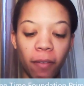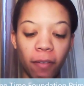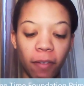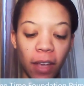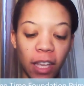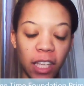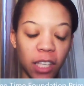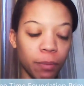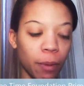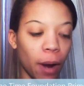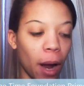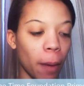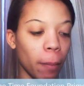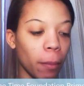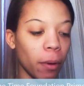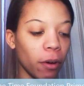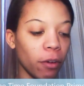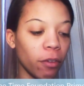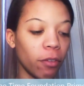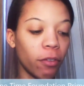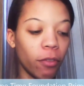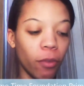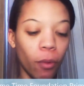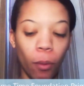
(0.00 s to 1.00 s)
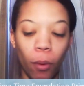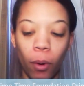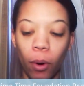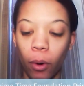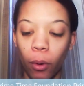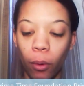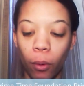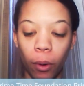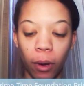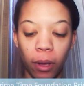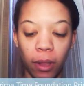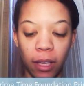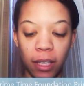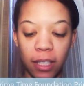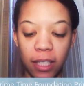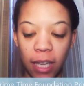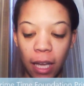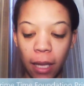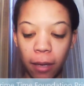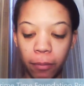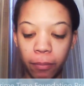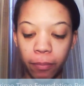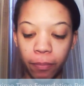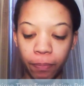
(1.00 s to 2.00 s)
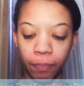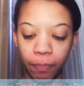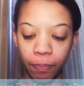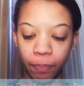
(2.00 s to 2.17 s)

Face Primer for oily skin.